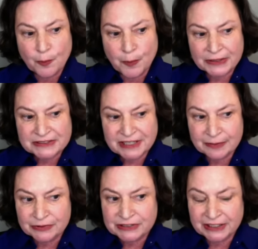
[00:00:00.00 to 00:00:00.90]
but
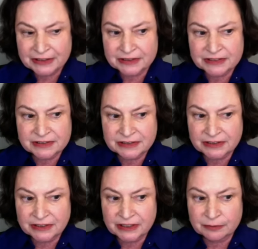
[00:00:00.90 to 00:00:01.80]

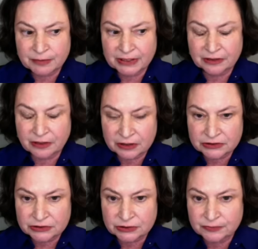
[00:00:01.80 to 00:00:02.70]
simultaneously, it made long
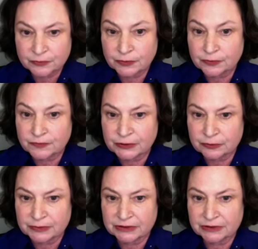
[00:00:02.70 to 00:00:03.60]
term
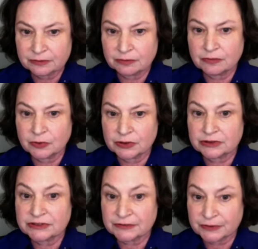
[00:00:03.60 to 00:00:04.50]
fulfillment more
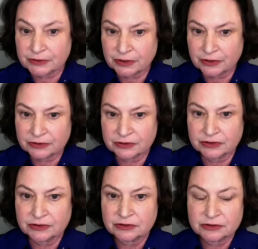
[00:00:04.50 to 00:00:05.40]
difficult
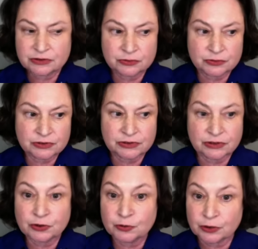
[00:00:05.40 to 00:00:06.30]
to
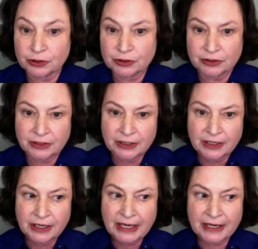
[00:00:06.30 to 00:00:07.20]
secure.
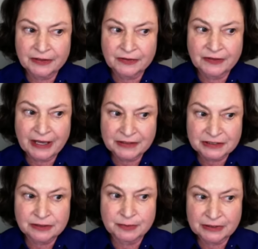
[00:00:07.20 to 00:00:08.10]
And that's
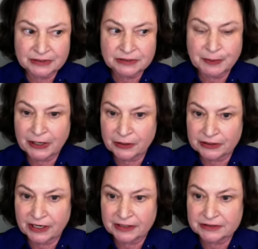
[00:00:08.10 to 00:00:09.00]
the biggest
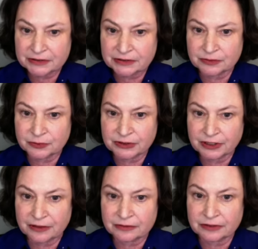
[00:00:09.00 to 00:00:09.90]
paradox that we
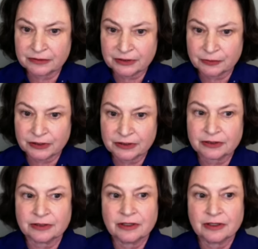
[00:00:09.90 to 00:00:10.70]
are living with.